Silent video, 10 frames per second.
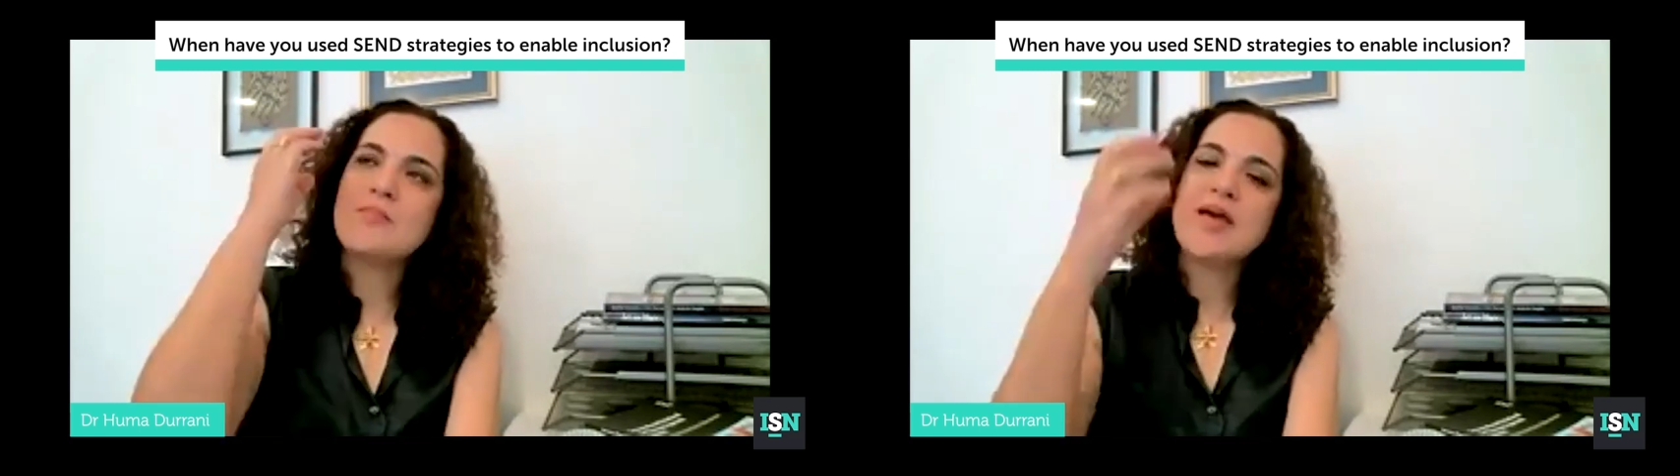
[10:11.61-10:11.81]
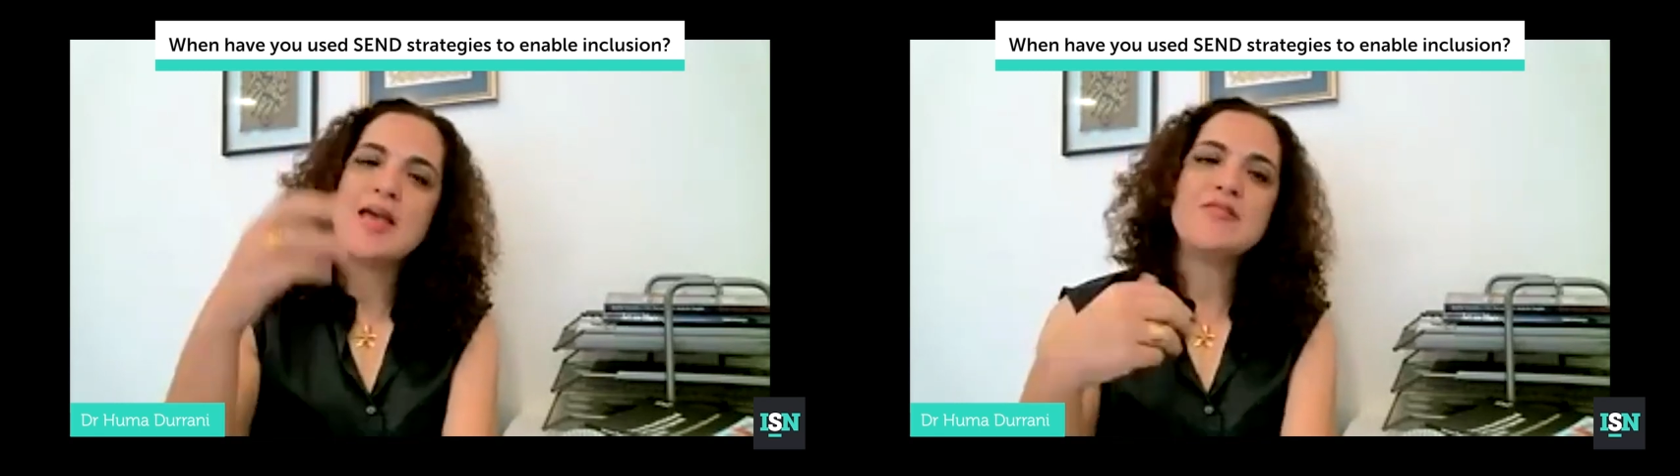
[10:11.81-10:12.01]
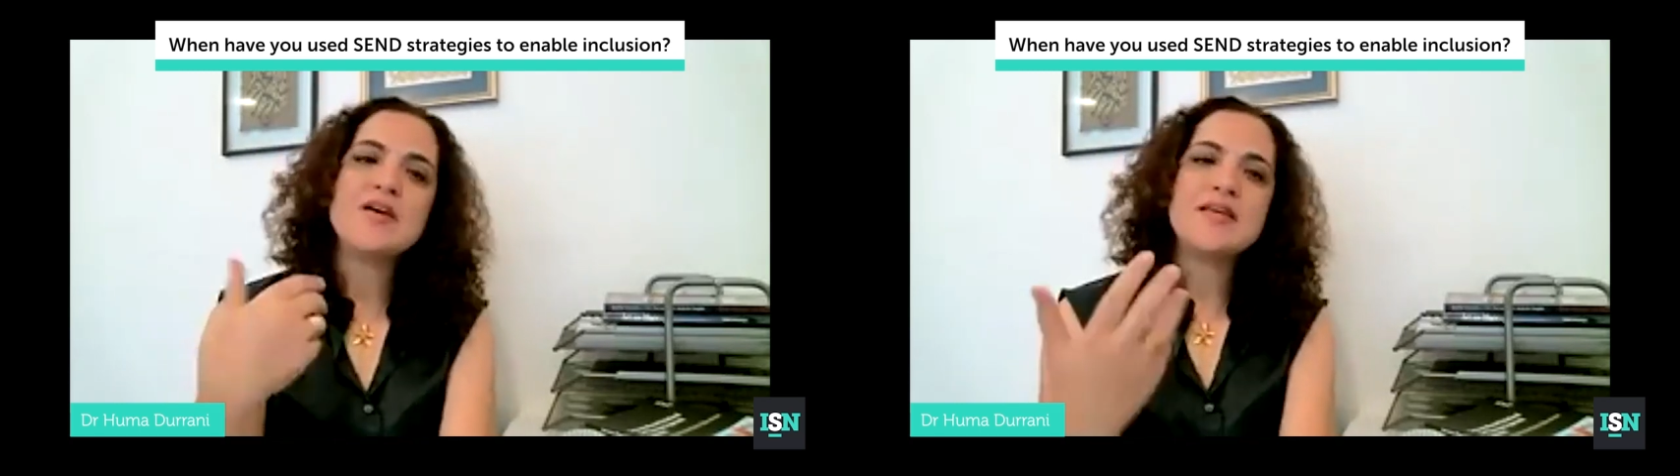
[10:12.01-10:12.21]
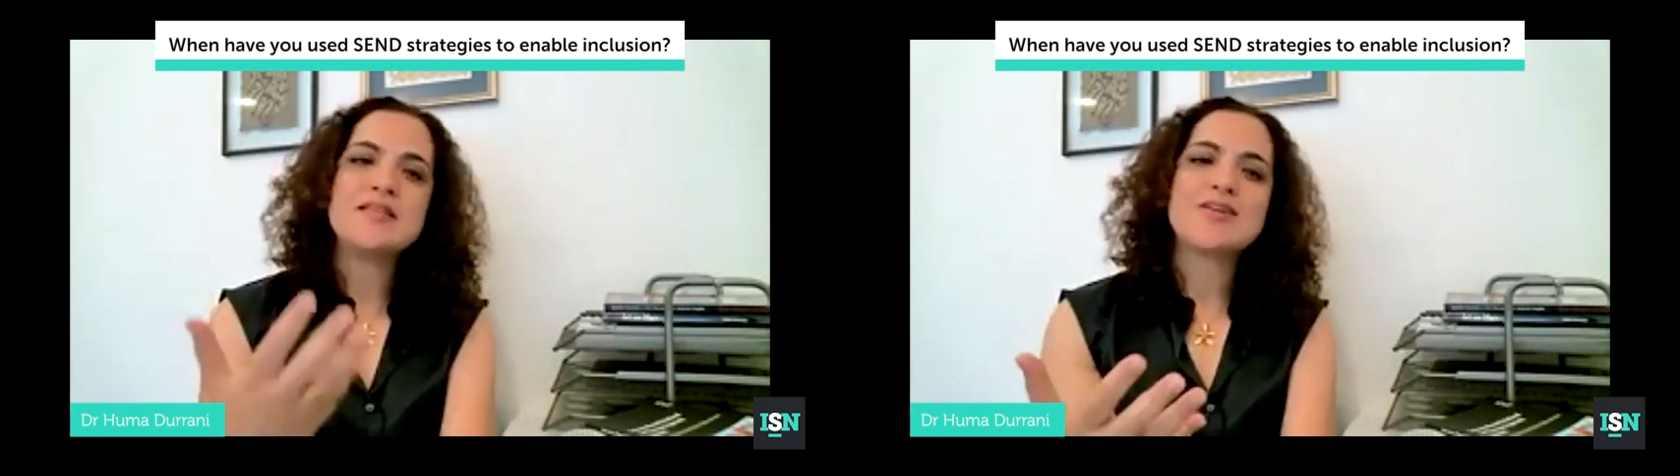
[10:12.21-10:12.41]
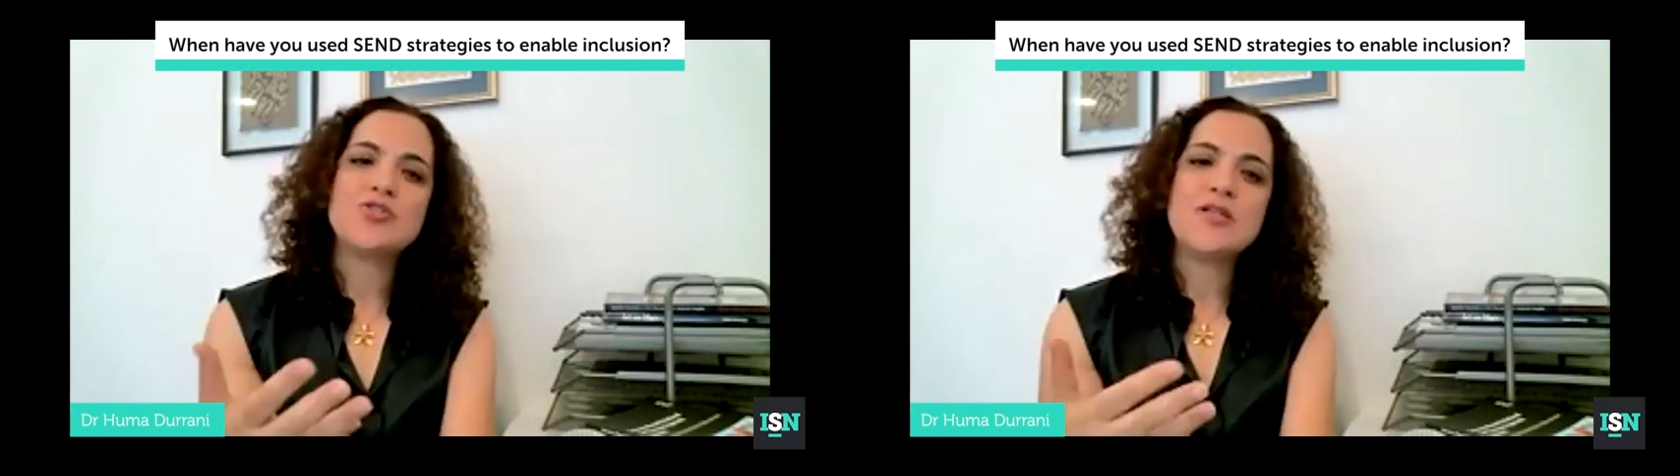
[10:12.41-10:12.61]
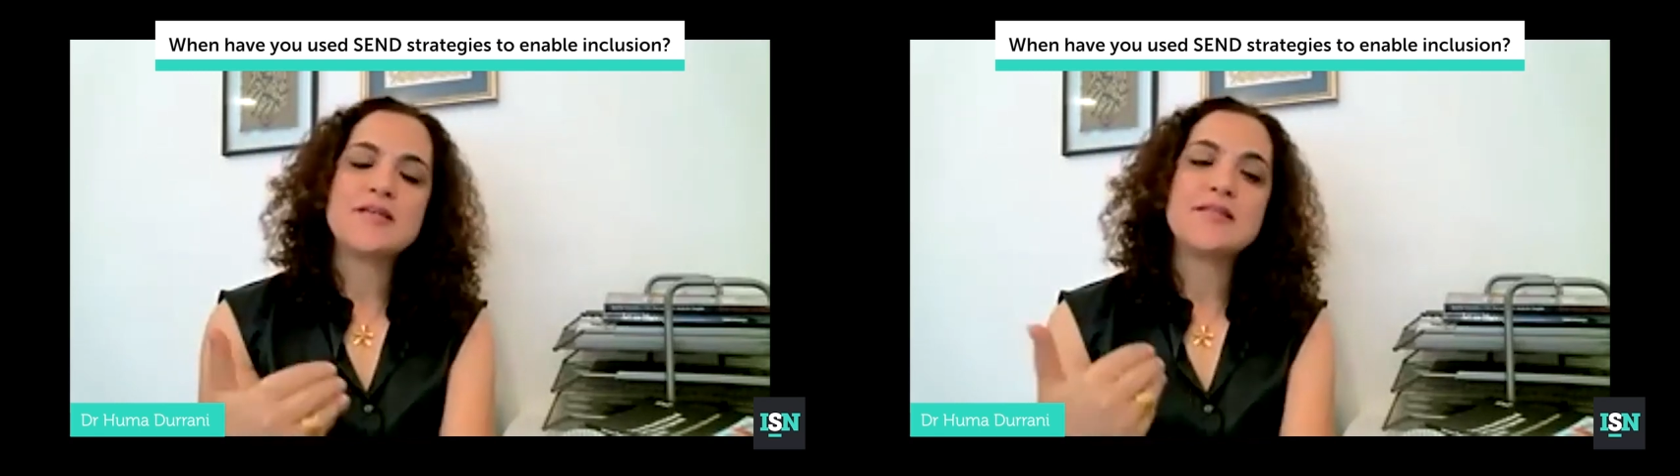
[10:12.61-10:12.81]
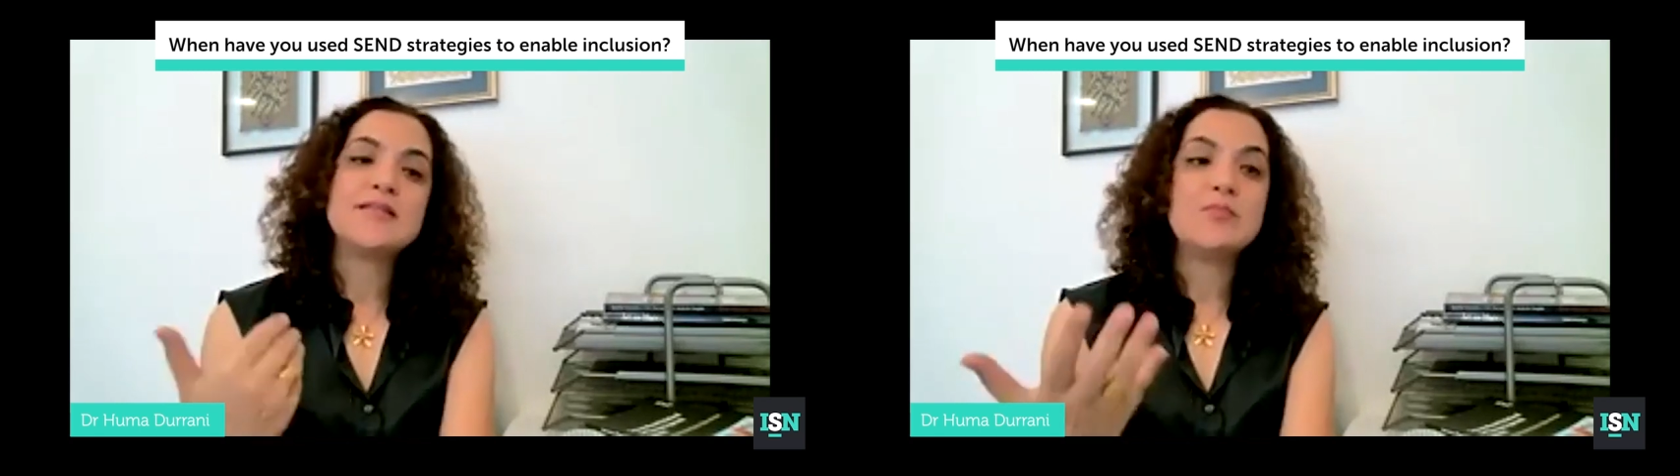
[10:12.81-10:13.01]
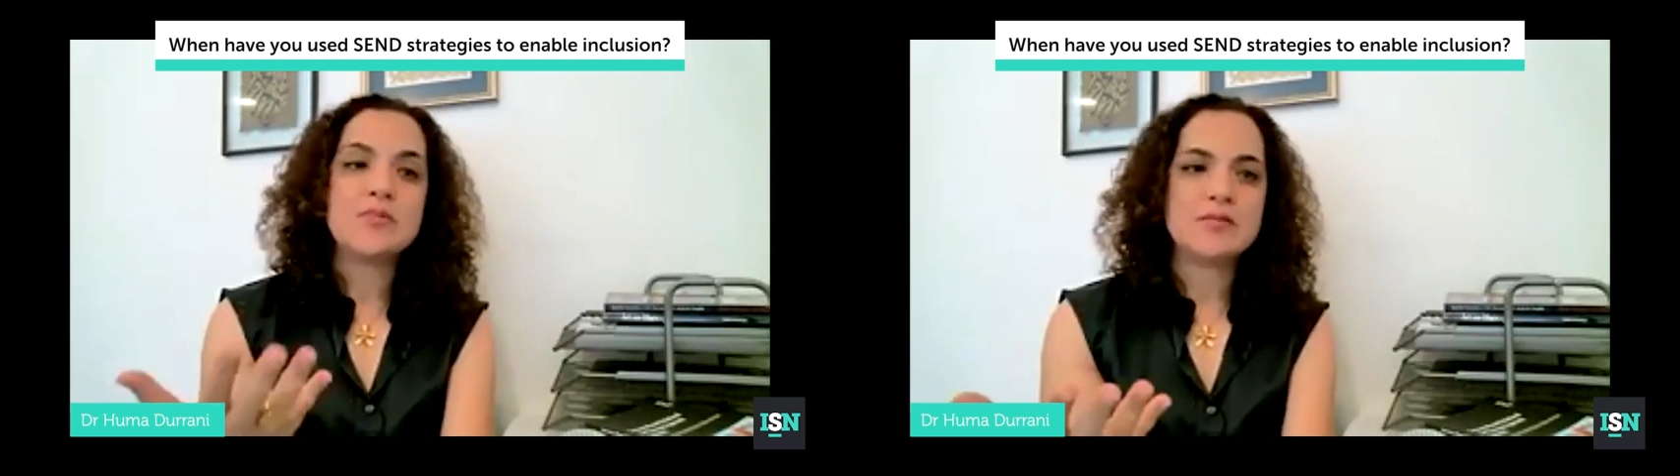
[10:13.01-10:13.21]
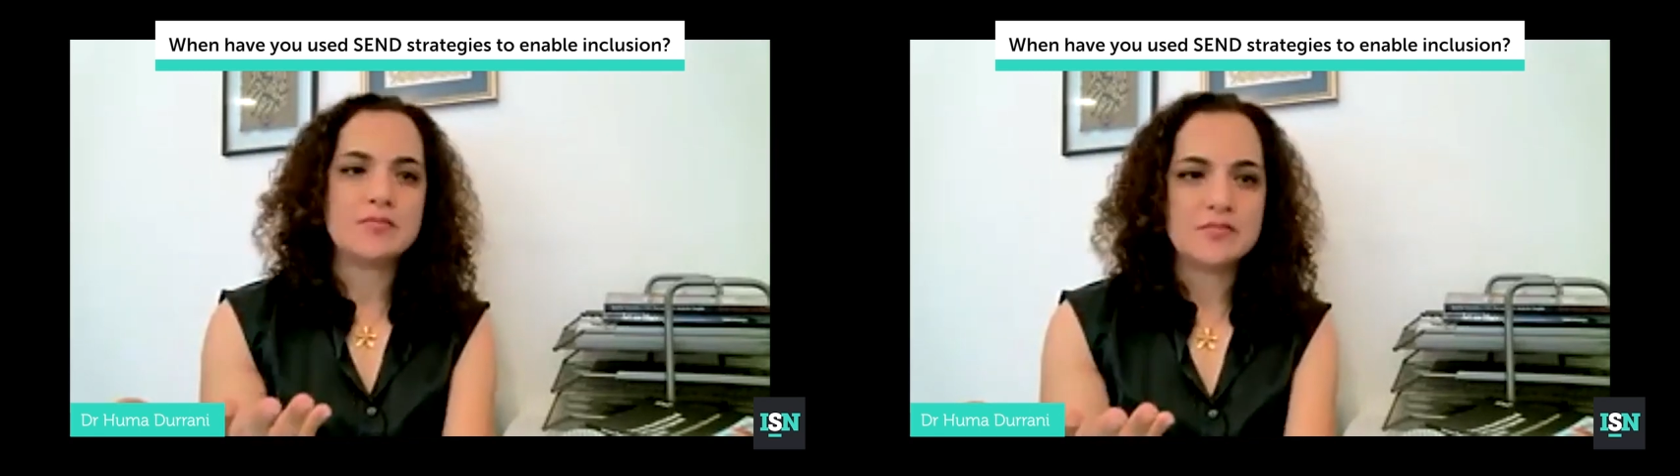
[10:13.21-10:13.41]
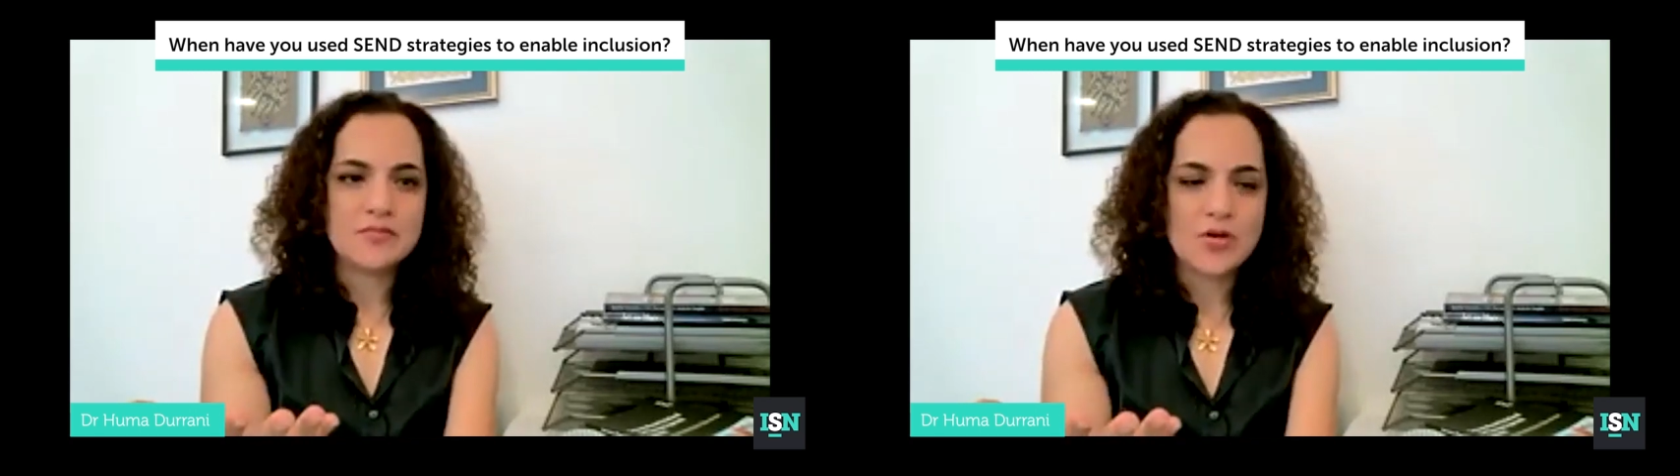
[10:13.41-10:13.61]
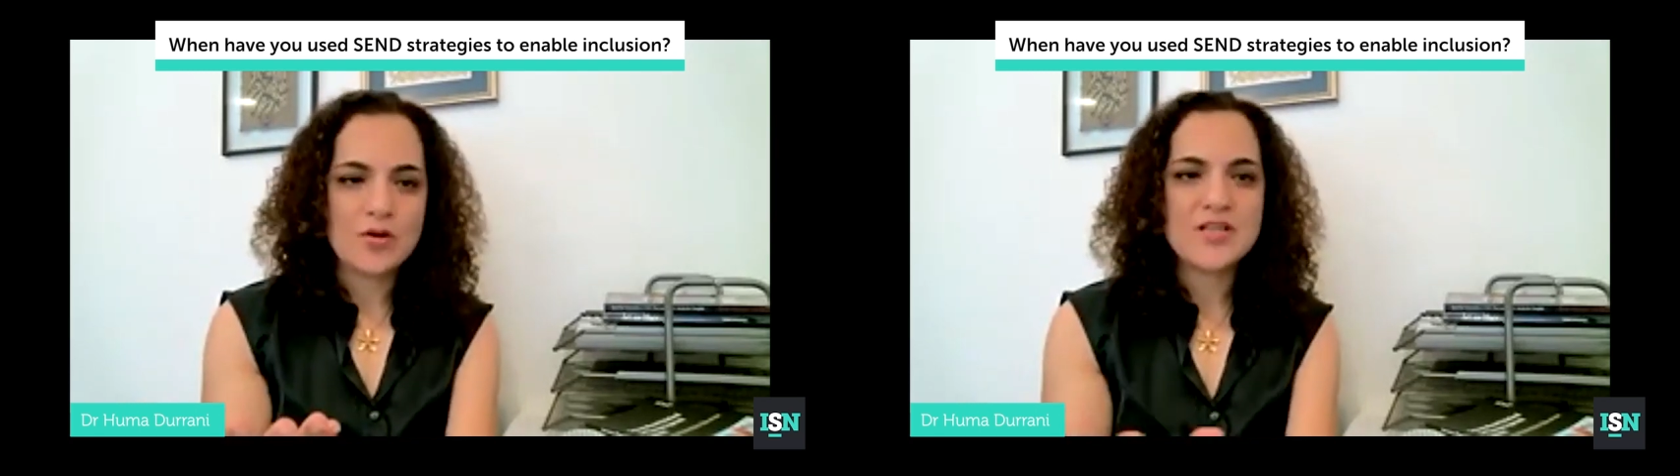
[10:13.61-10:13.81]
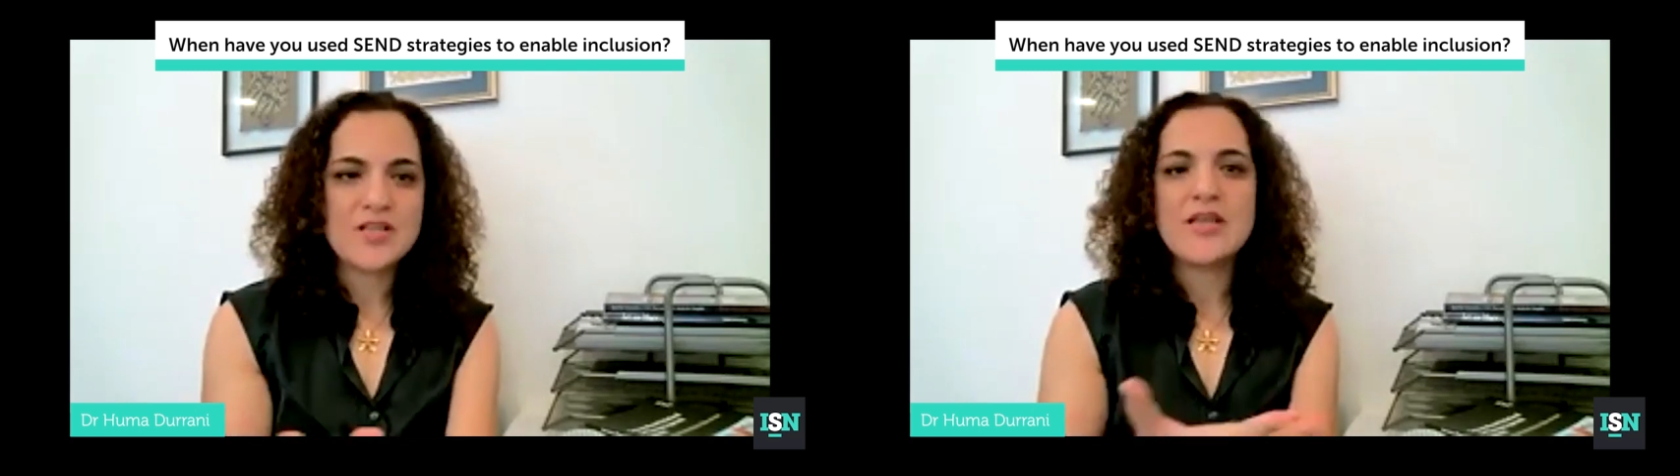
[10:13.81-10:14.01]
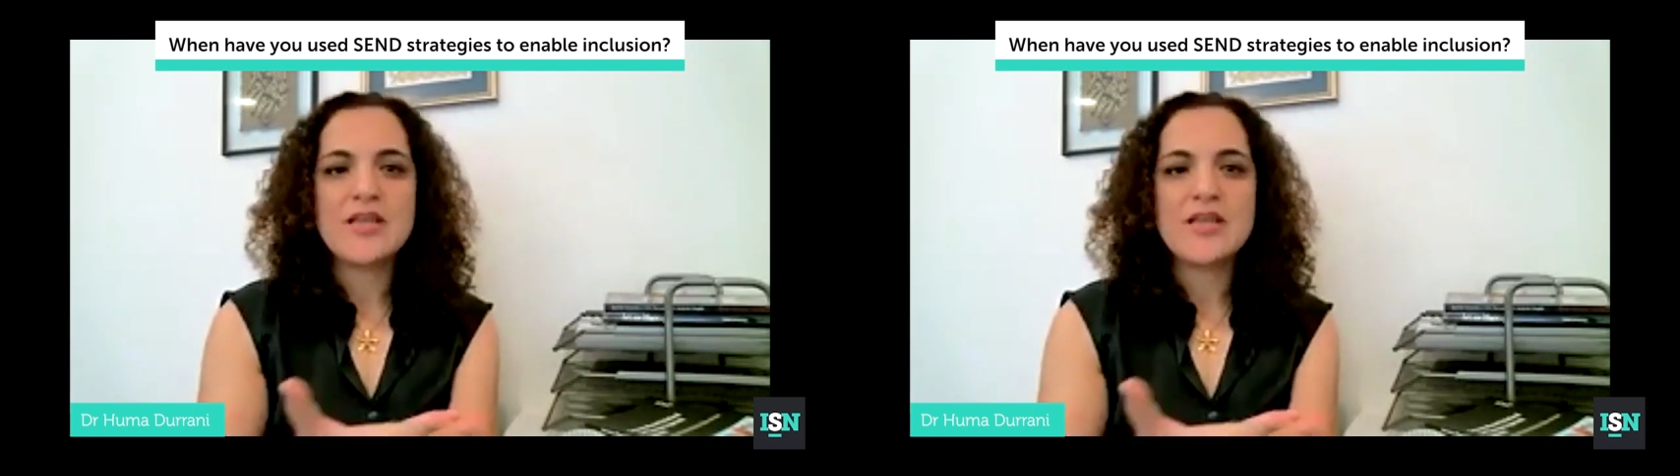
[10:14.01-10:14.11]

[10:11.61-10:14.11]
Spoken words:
behavior is actually a symptom of something